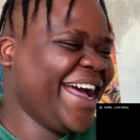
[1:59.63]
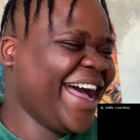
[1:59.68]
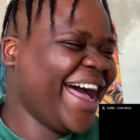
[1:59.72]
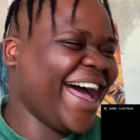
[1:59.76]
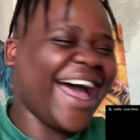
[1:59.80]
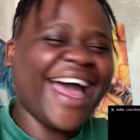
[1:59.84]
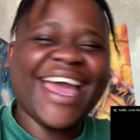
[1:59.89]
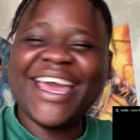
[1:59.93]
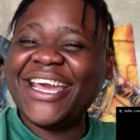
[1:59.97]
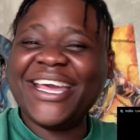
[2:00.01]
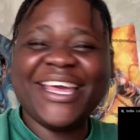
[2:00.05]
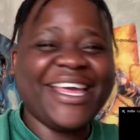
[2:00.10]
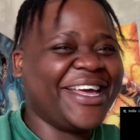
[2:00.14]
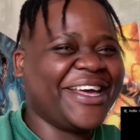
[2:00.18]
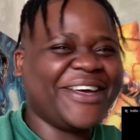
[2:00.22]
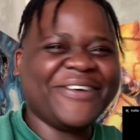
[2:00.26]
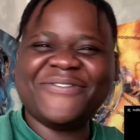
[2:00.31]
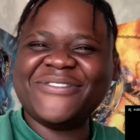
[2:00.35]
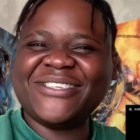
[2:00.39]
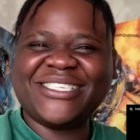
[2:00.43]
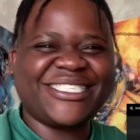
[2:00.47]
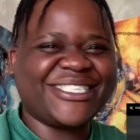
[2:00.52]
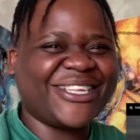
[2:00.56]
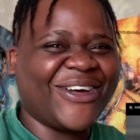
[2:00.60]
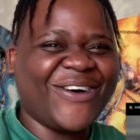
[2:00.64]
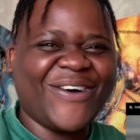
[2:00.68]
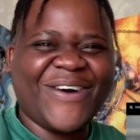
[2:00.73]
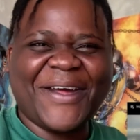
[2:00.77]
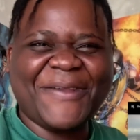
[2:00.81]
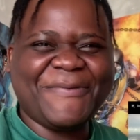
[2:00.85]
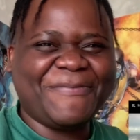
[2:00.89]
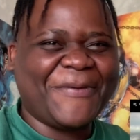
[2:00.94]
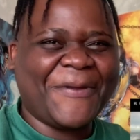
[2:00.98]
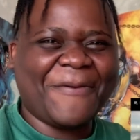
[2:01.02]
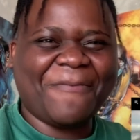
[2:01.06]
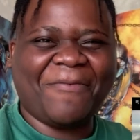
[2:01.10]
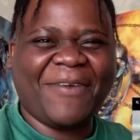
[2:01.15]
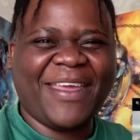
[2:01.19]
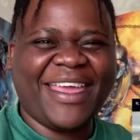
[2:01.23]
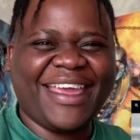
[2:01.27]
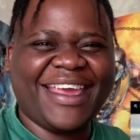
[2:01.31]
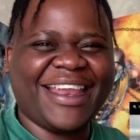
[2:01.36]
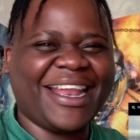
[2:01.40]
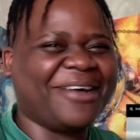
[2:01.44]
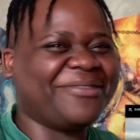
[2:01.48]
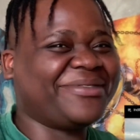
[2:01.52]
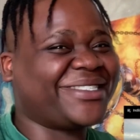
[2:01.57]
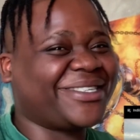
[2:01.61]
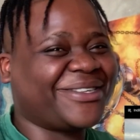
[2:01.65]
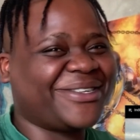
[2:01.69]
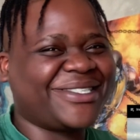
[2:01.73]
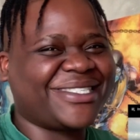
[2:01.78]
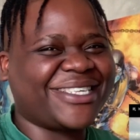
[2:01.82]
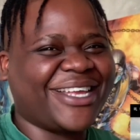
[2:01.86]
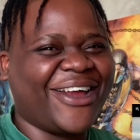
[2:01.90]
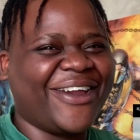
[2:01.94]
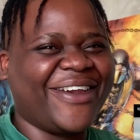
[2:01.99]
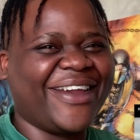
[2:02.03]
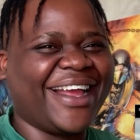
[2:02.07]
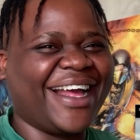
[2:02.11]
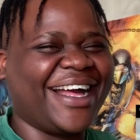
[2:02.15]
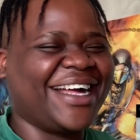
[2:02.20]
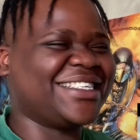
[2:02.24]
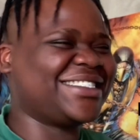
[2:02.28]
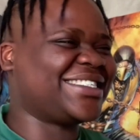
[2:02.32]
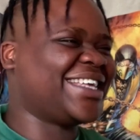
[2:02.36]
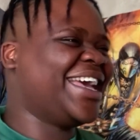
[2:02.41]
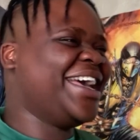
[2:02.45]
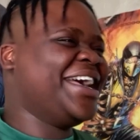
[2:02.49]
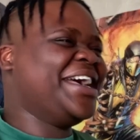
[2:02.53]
I am so unprepared. I'm so sorry, guys.